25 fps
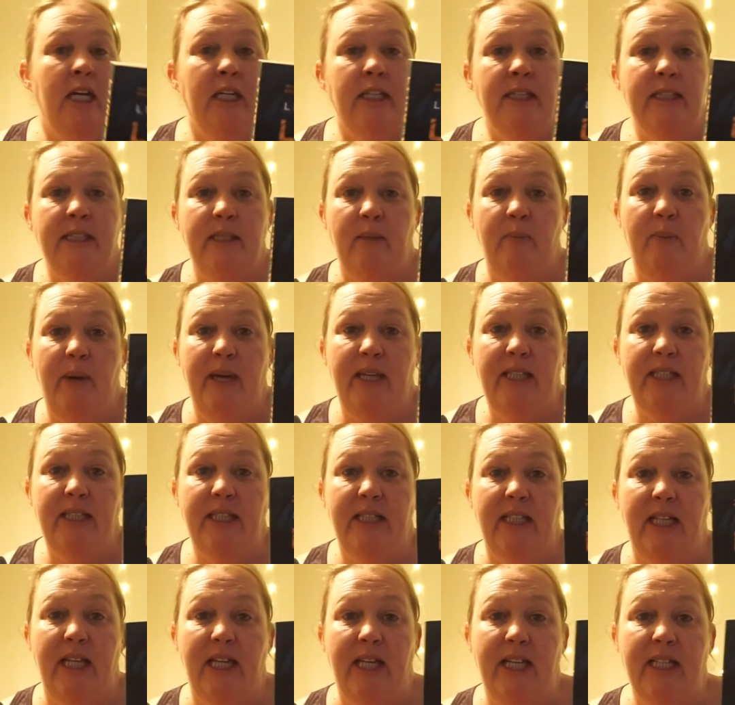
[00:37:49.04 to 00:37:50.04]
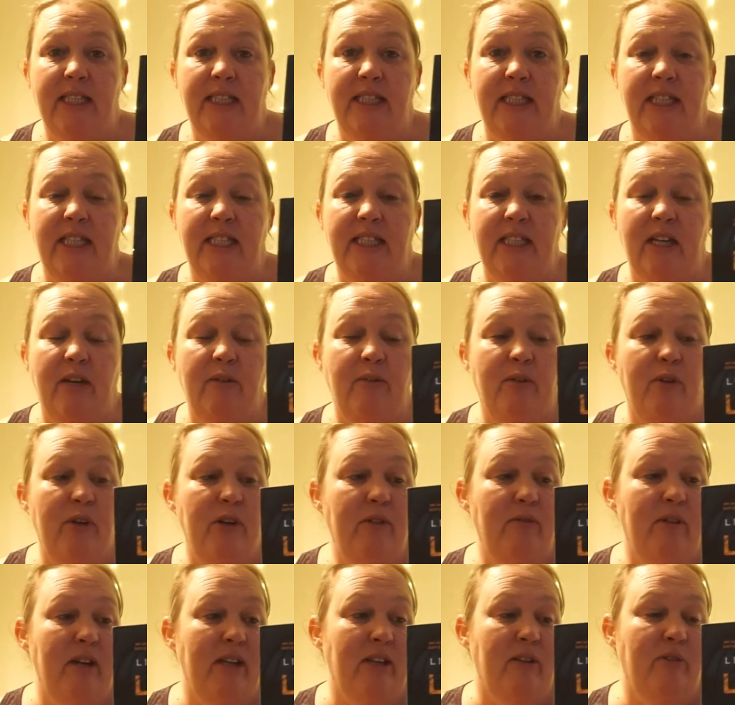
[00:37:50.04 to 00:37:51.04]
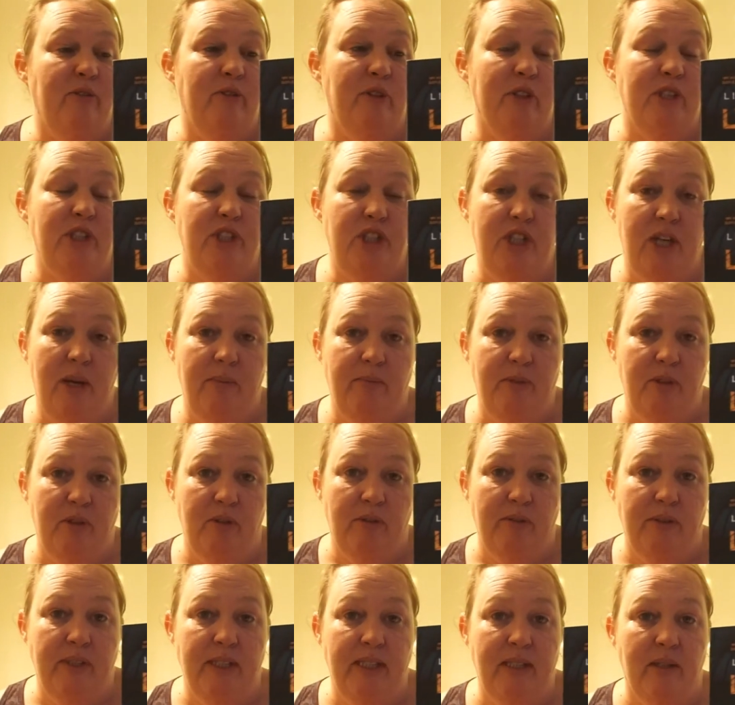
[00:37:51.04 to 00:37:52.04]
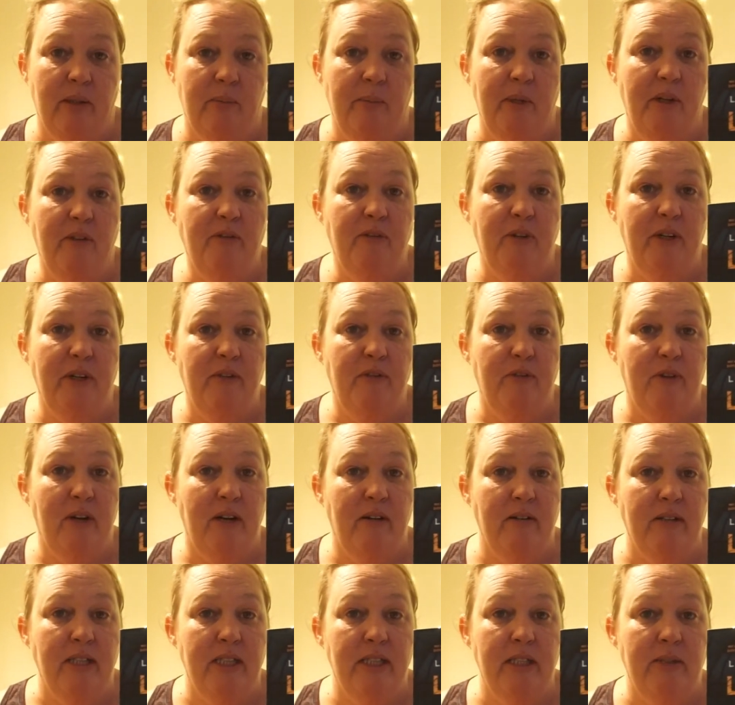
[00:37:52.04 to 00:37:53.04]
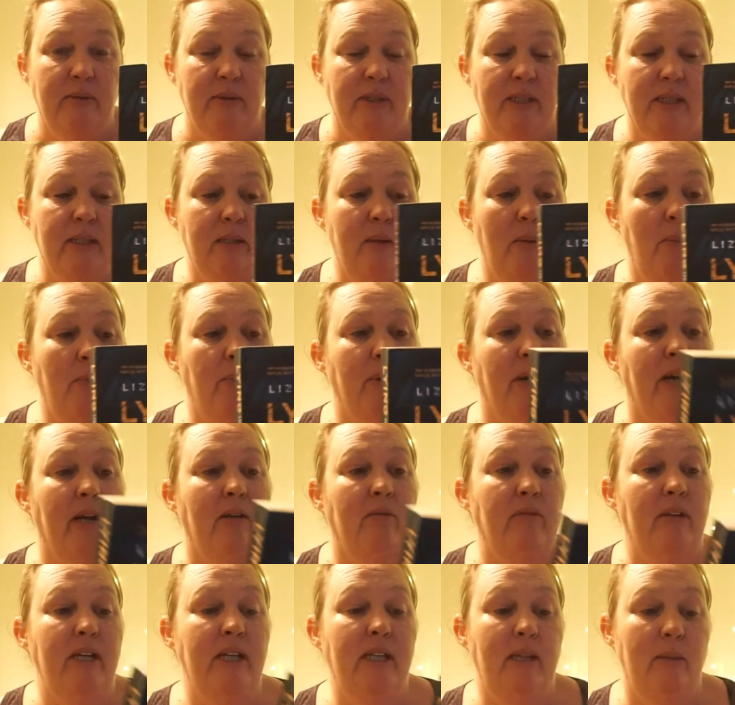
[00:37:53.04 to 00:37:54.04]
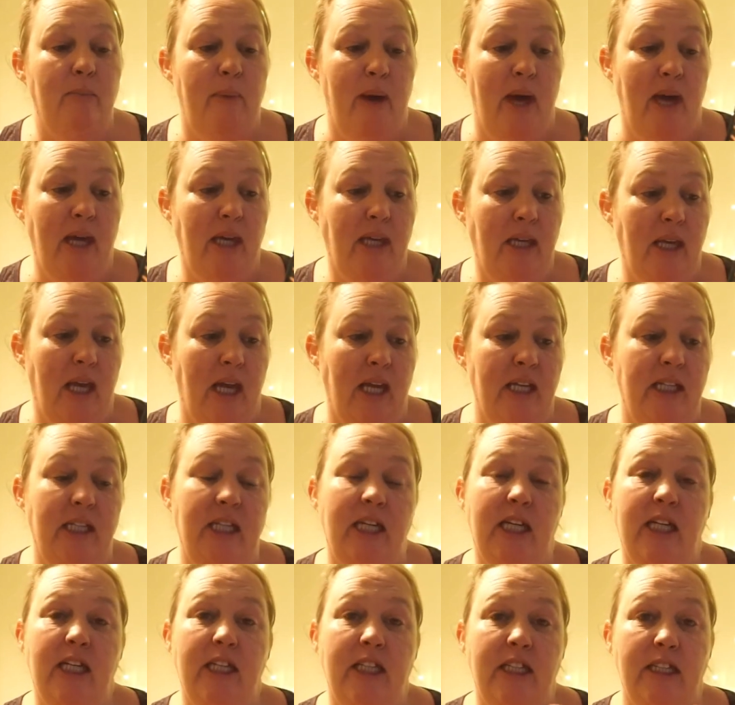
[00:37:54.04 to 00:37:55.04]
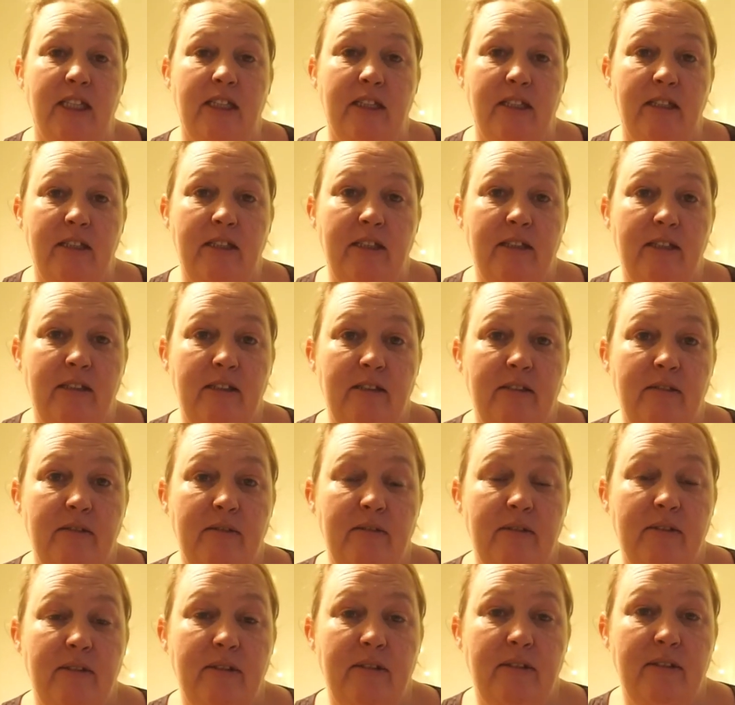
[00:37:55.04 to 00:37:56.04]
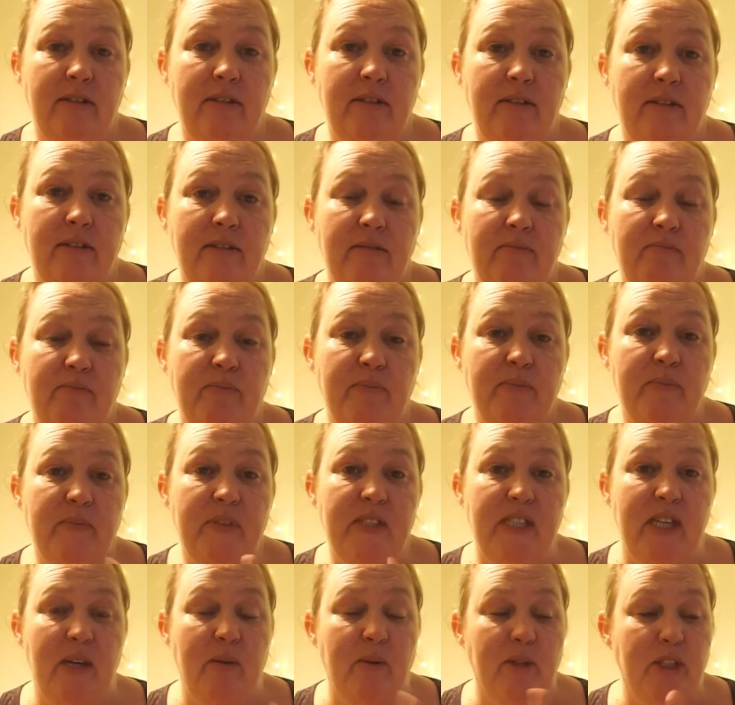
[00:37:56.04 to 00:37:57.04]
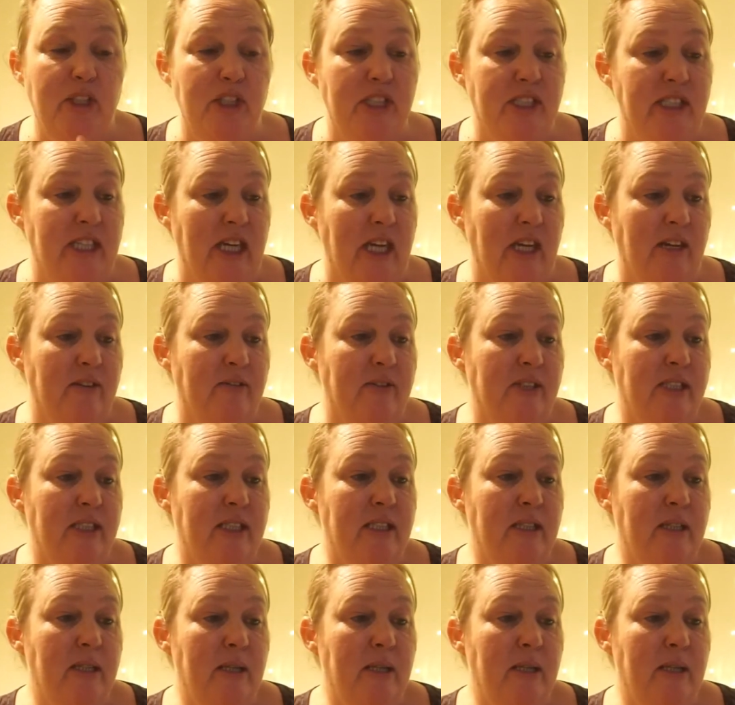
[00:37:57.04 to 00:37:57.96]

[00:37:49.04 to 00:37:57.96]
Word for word: So basically it's this, I've only read the first chapter of it, so I'm not very far into it, but I'll read the back and you can see what you think of it.